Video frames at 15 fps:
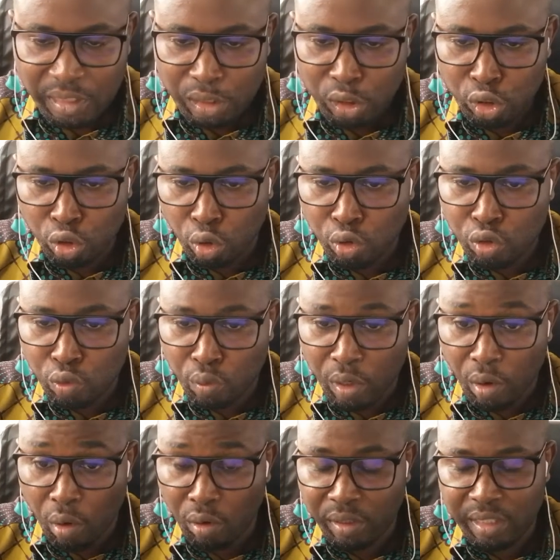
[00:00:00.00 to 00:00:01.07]
those
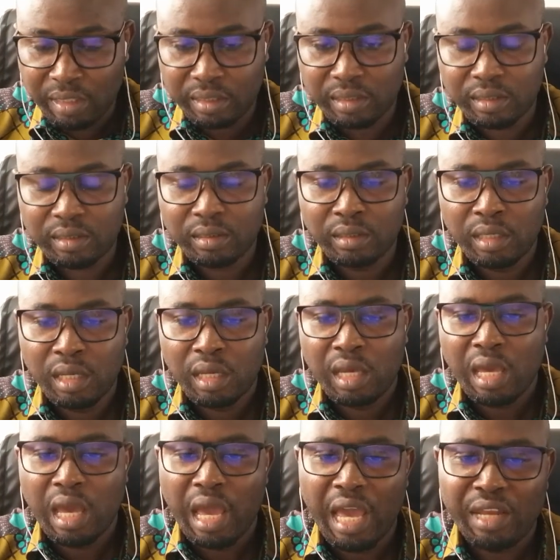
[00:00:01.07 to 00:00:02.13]
recordings
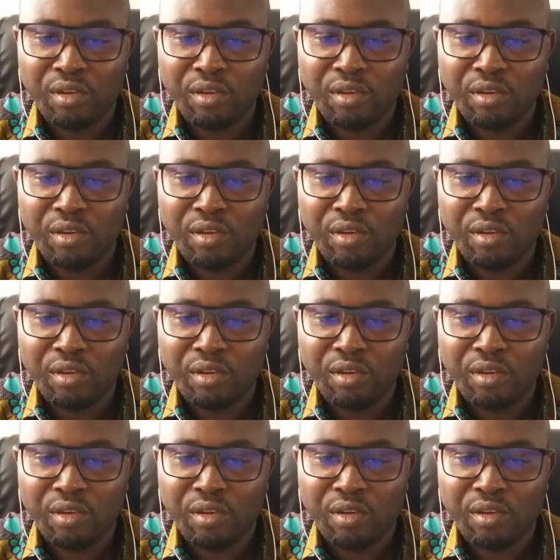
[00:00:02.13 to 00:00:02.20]
and